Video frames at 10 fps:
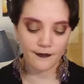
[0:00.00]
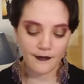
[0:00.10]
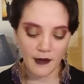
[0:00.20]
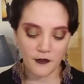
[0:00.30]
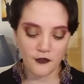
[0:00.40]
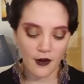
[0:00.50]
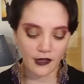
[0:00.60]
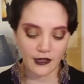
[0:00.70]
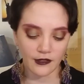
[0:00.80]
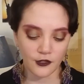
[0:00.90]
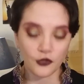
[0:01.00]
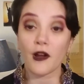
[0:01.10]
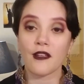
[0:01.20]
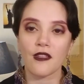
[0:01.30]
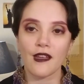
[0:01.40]
I'm struggling to
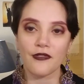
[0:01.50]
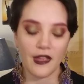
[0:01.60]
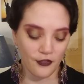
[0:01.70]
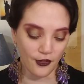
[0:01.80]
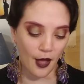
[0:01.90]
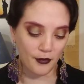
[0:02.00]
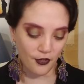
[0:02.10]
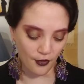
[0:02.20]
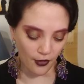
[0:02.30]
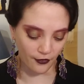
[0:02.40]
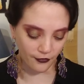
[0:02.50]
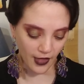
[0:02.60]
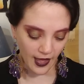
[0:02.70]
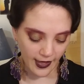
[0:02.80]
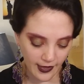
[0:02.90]
translate that synopsis on the
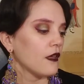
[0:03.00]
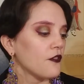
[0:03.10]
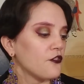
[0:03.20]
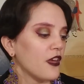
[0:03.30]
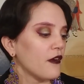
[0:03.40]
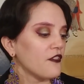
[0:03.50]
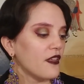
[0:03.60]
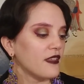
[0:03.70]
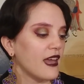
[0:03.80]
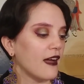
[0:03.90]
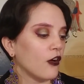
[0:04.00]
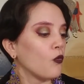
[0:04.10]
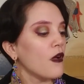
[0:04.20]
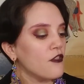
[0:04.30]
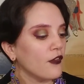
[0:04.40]
fly. Sierra Santiago
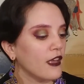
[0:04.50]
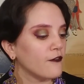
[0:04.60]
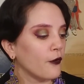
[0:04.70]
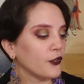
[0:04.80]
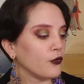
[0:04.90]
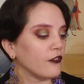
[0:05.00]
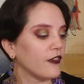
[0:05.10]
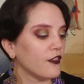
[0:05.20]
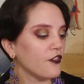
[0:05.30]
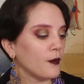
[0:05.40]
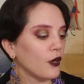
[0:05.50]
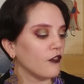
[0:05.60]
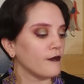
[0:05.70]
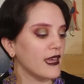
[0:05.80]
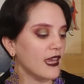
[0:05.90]
was looking forward to a fun summer
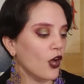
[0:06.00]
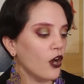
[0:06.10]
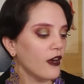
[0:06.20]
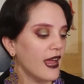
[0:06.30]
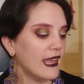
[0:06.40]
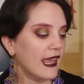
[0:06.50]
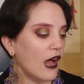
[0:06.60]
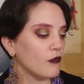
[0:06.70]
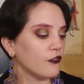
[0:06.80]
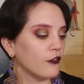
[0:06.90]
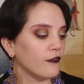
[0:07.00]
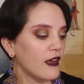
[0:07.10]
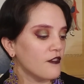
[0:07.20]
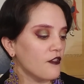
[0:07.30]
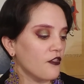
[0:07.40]
of making art, hanging out with her
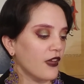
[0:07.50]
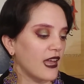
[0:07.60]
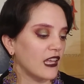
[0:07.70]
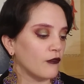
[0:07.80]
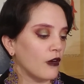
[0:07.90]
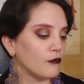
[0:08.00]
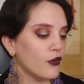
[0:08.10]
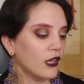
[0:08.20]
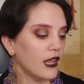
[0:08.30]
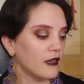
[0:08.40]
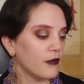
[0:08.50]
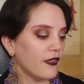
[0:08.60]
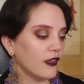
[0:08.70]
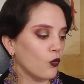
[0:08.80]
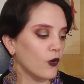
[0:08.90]
friends, and skating around Brooklyn, but
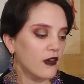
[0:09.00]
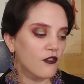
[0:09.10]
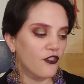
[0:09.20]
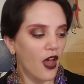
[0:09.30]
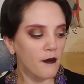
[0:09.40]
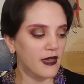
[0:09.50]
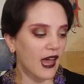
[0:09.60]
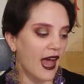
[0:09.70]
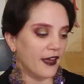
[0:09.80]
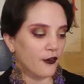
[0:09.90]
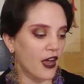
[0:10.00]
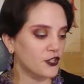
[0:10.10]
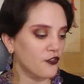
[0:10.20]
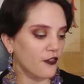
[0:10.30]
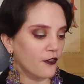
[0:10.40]
then a weird zombie guy
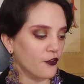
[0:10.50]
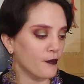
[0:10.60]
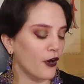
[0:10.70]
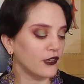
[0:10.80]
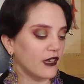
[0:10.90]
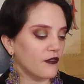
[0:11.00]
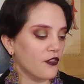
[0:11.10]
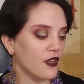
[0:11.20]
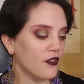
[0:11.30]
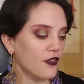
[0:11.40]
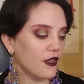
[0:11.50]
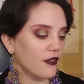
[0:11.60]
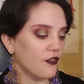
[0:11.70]
crashes the first party of the season.